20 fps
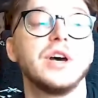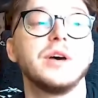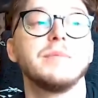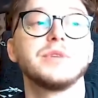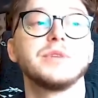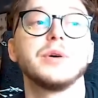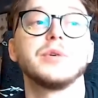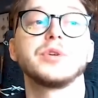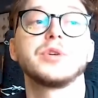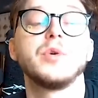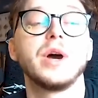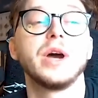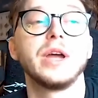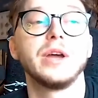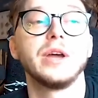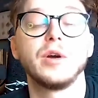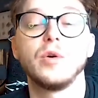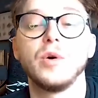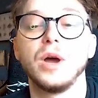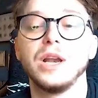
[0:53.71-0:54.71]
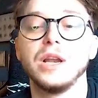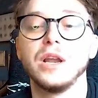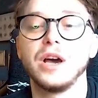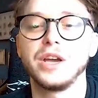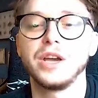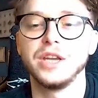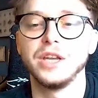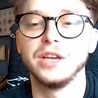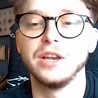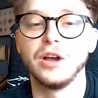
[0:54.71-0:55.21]
Um, so I was quite quite
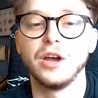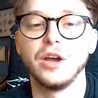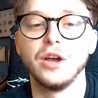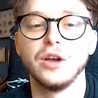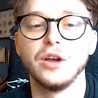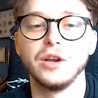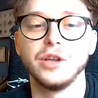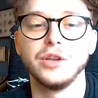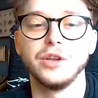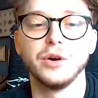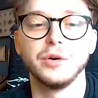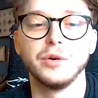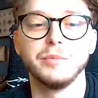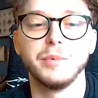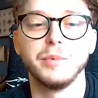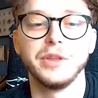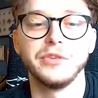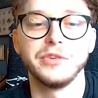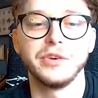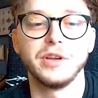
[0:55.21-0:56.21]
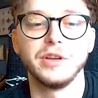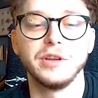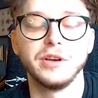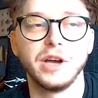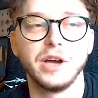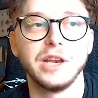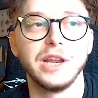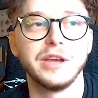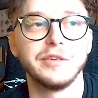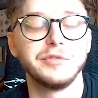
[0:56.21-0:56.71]
lucky like early on once I,
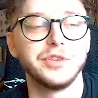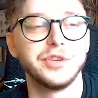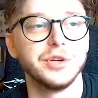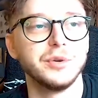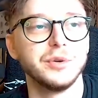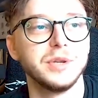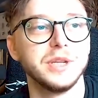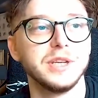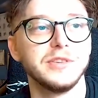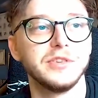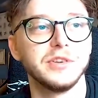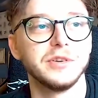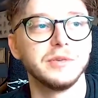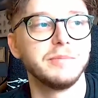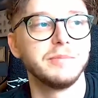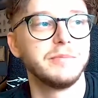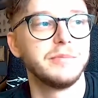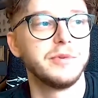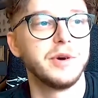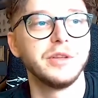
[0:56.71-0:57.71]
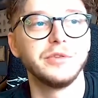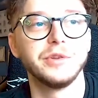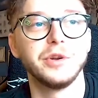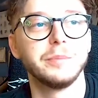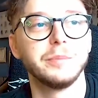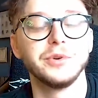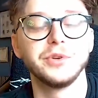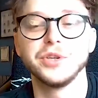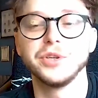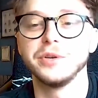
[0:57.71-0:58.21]
I left uni to find an
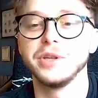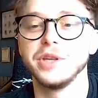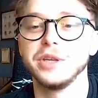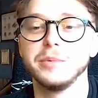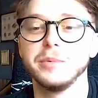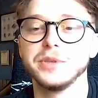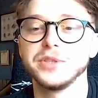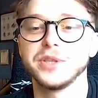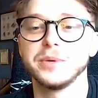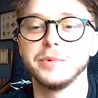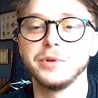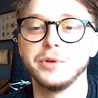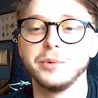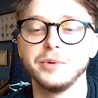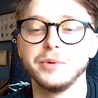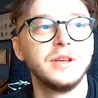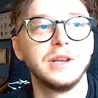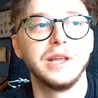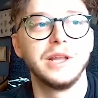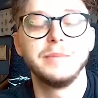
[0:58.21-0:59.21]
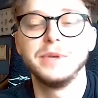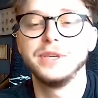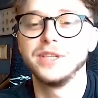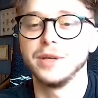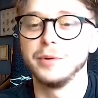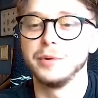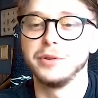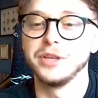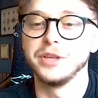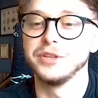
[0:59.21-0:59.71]
opportunity with someone who would let me
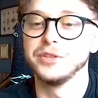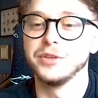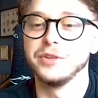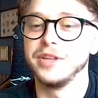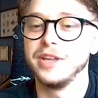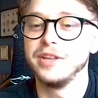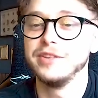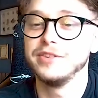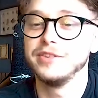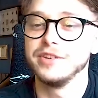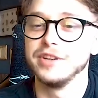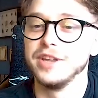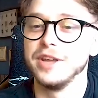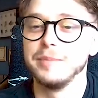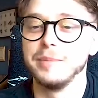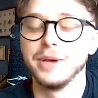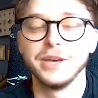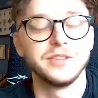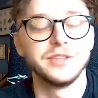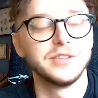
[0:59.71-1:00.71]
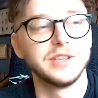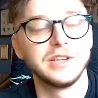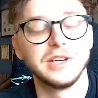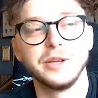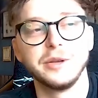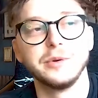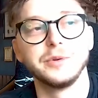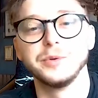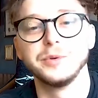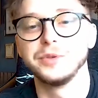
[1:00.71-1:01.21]
sell things on the internet
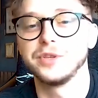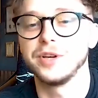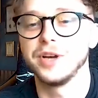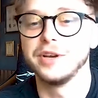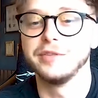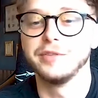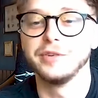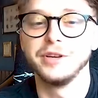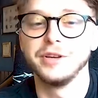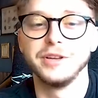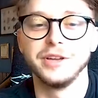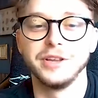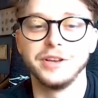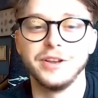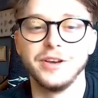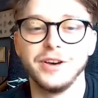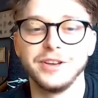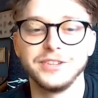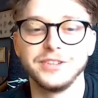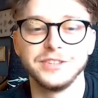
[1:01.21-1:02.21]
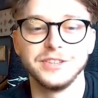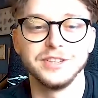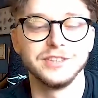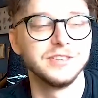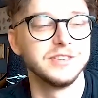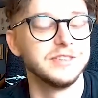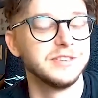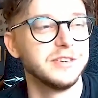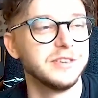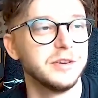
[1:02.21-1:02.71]
basically, which was kind of a, a nice thing
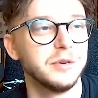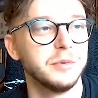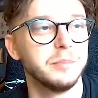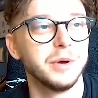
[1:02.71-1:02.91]
to do.